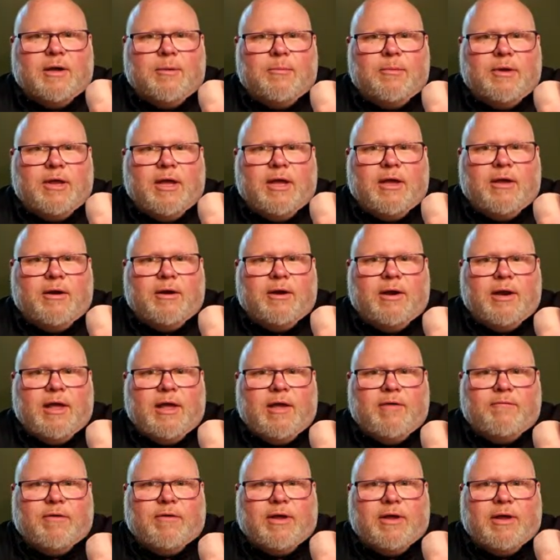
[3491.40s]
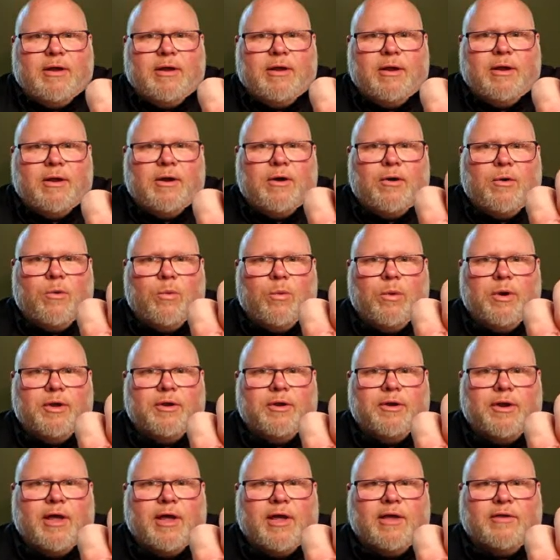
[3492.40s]
down and have a real
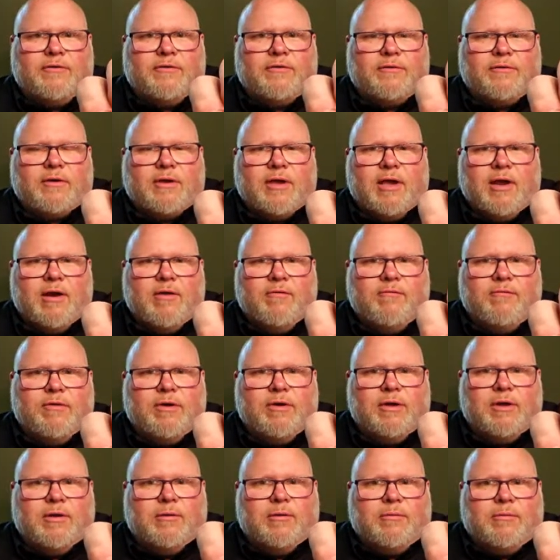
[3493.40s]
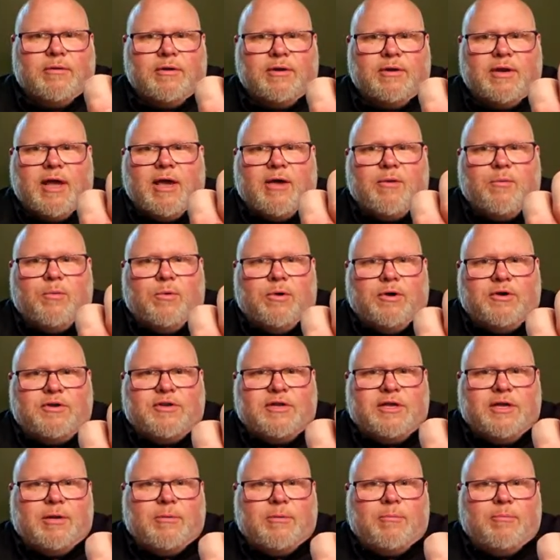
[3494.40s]
nice kind of downward
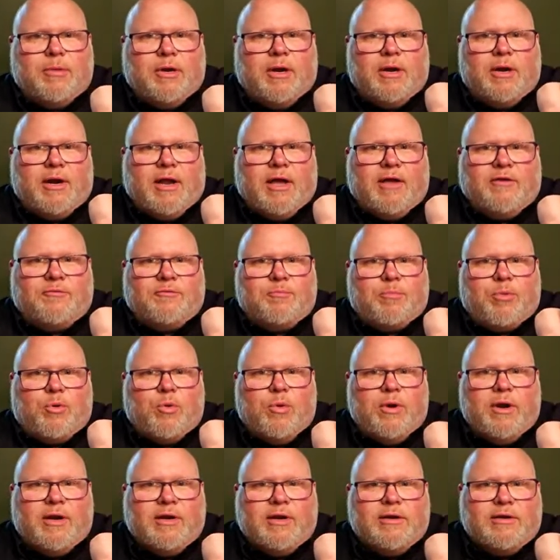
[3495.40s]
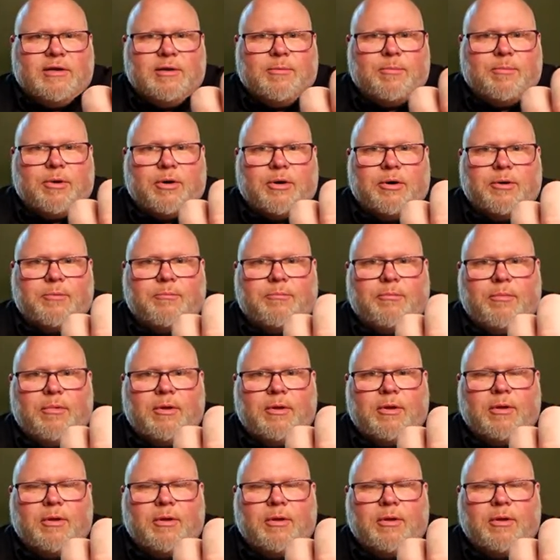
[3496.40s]
tip, but a nice pointy tip on them.